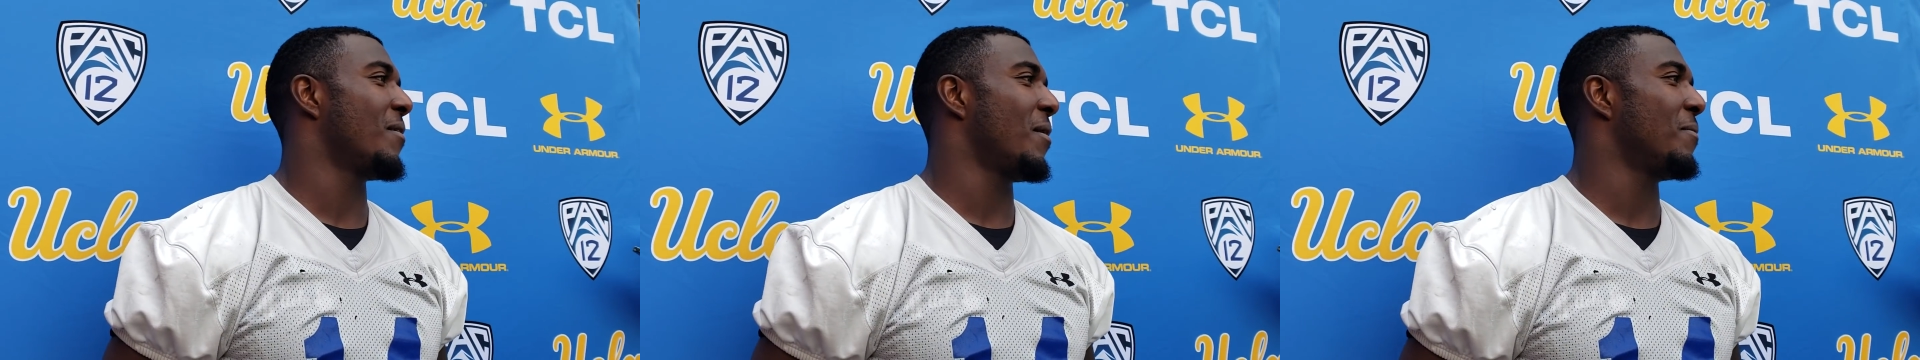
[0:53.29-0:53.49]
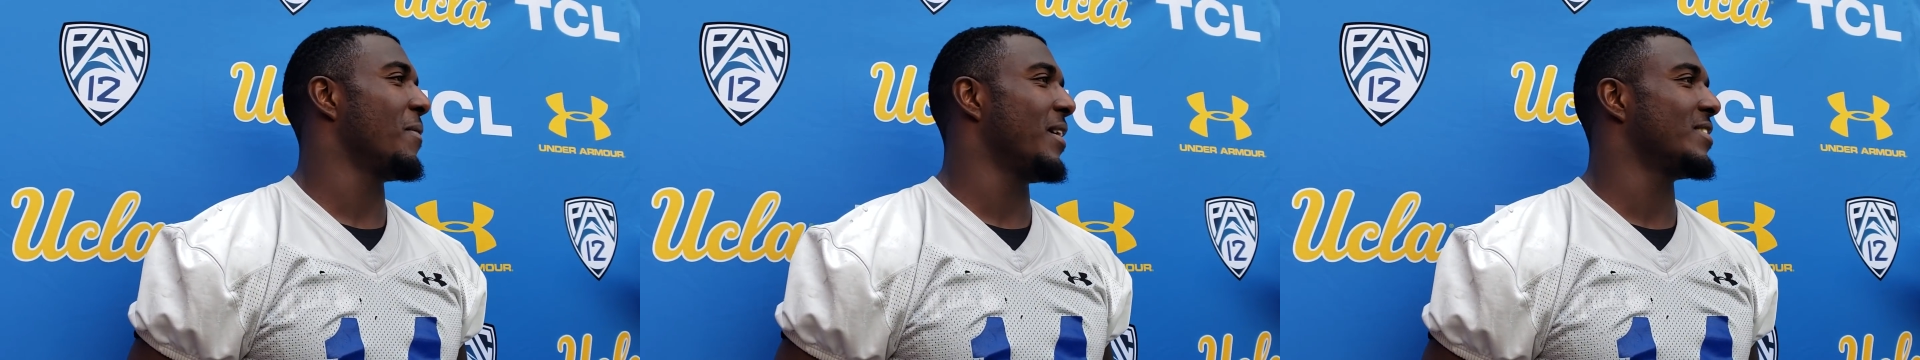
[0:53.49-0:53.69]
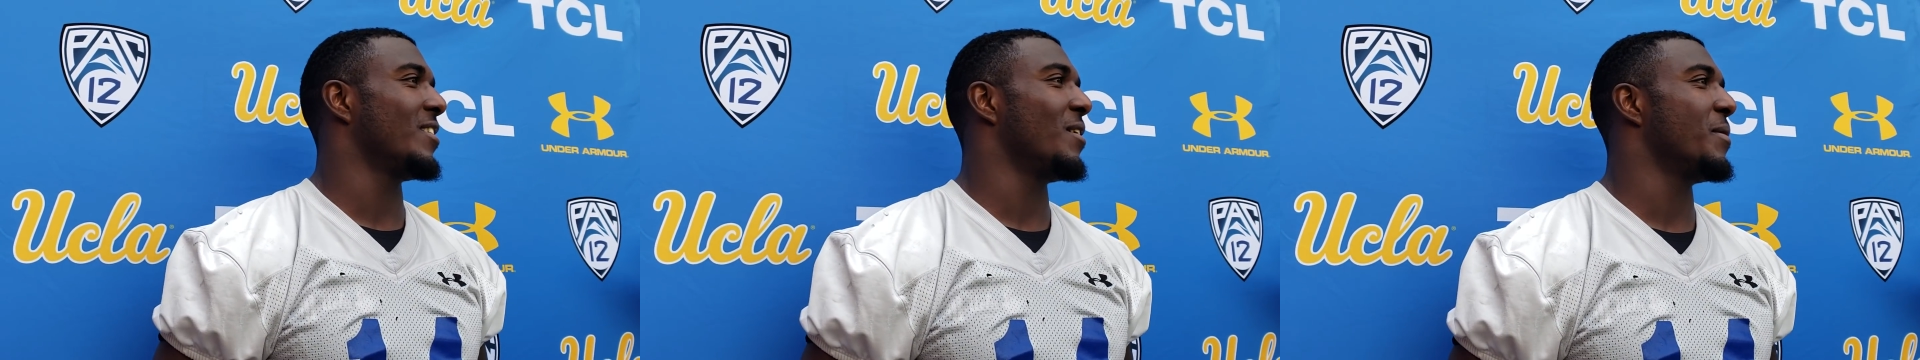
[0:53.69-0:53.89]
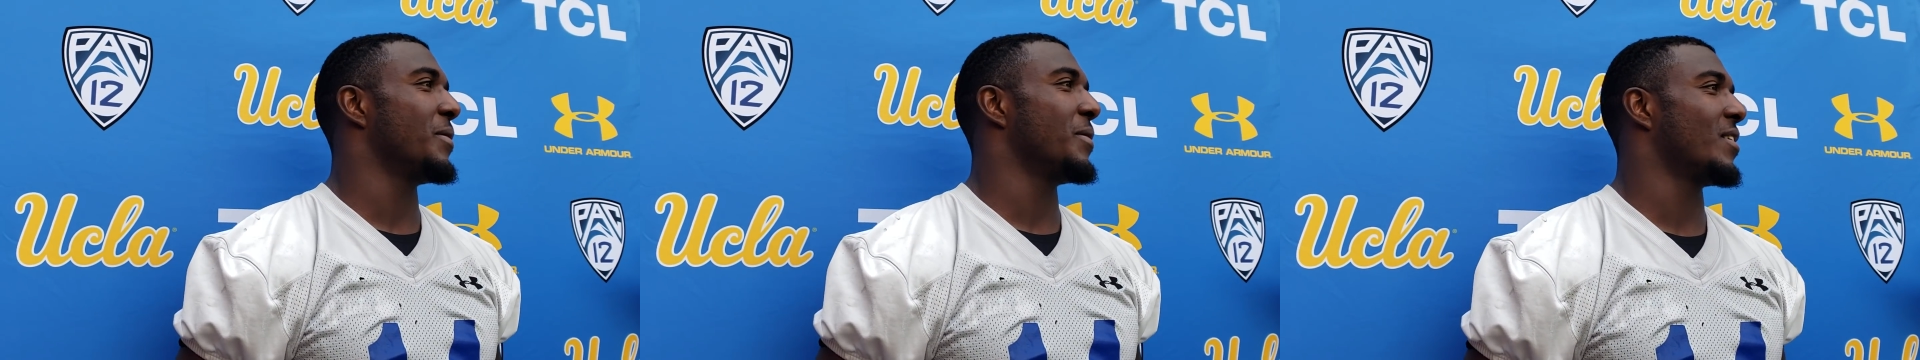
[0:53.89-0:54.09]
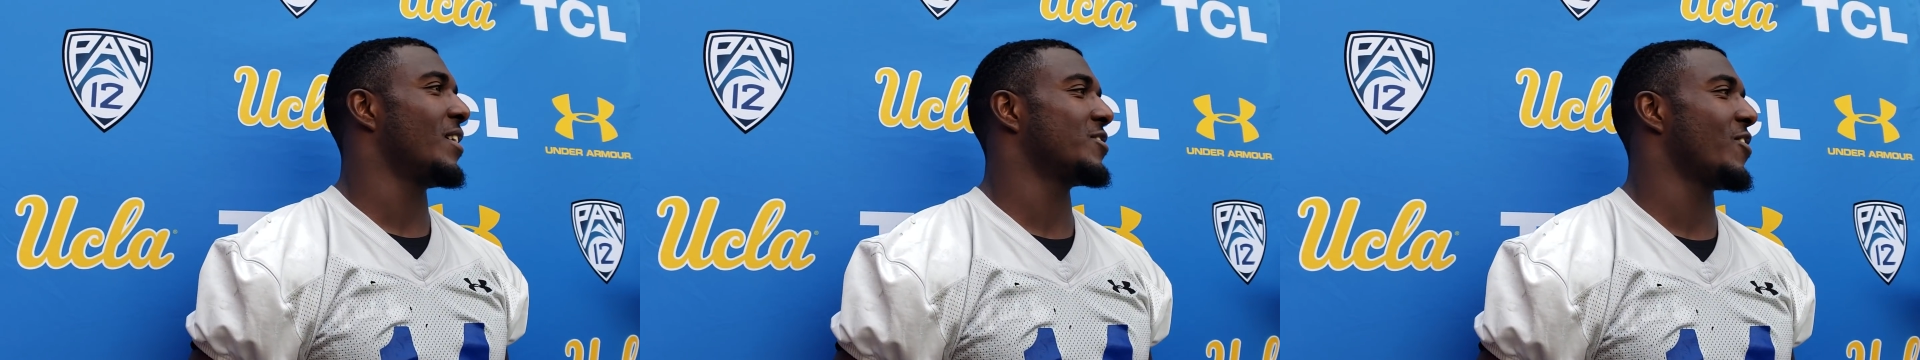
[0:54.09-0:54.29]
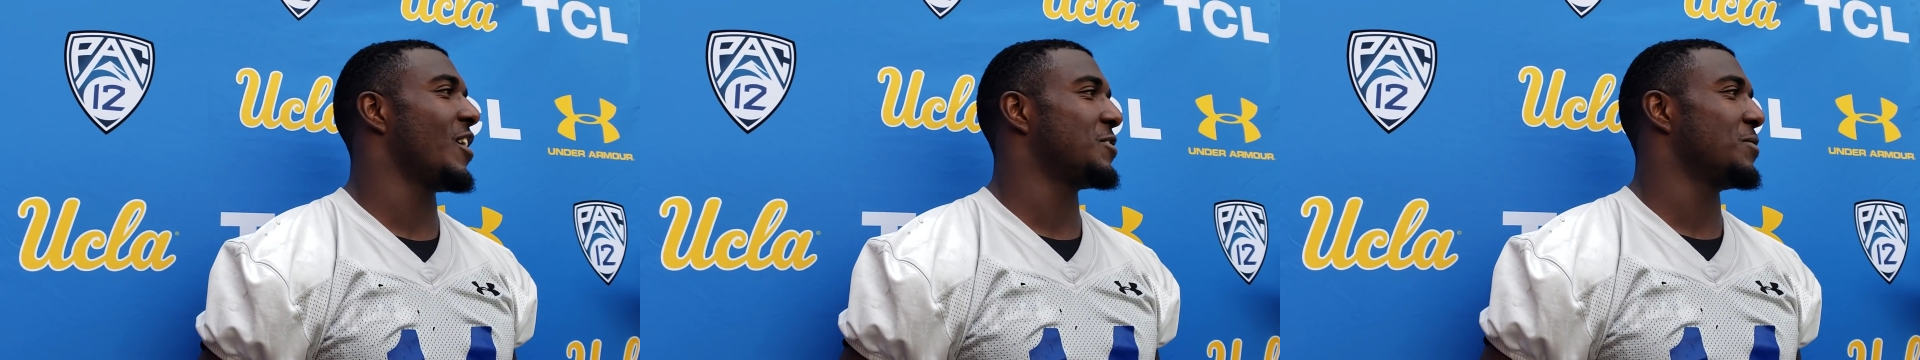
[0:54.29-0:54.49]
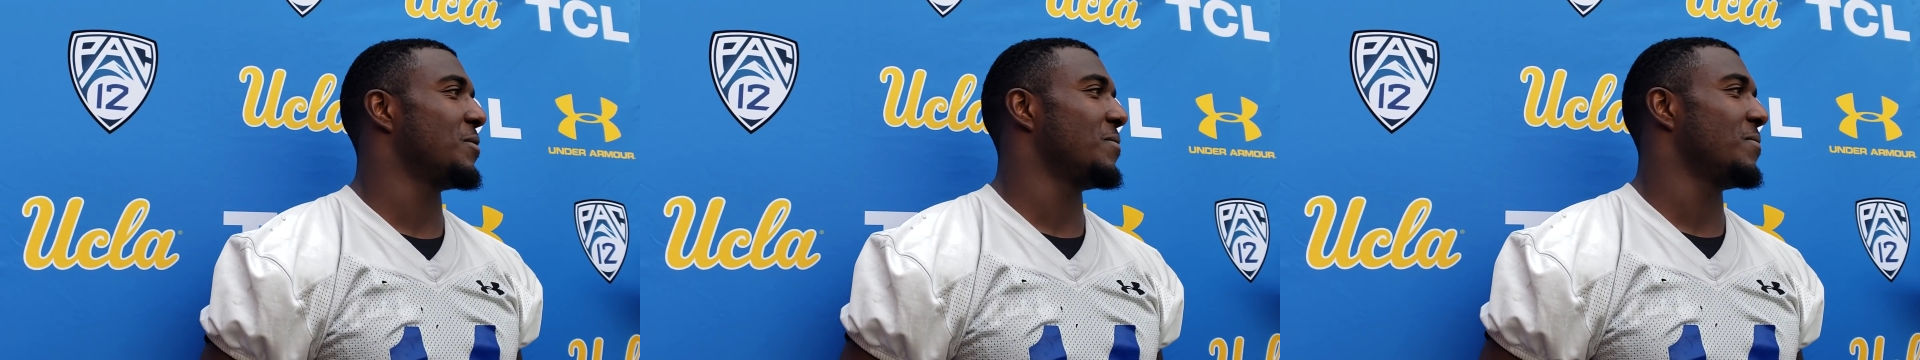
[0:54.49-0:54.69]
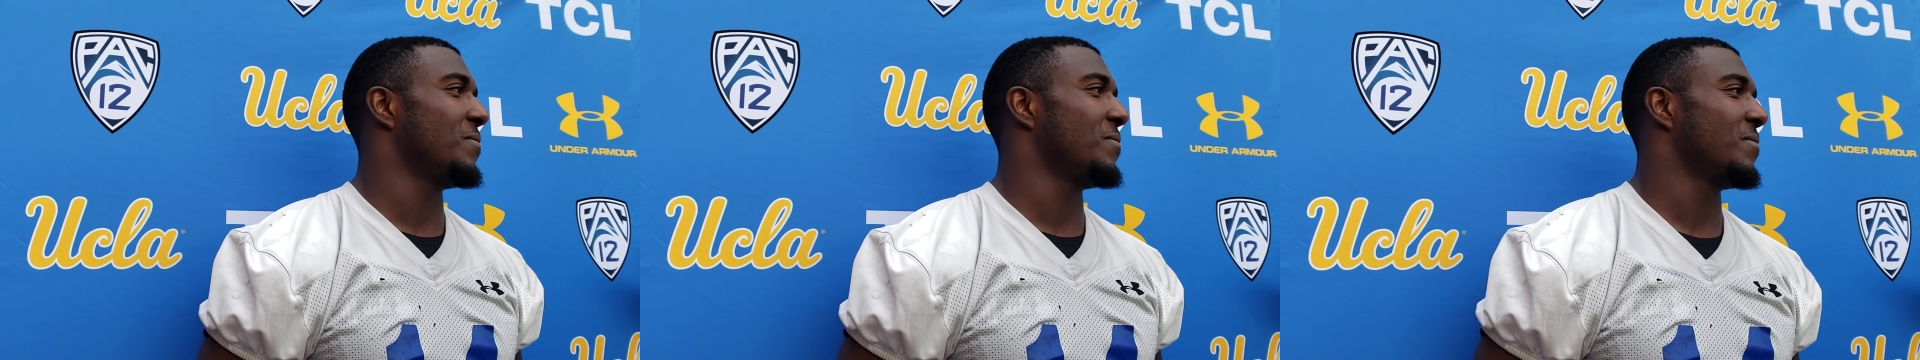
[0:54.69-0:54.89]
I'm easily going to talk trash to him.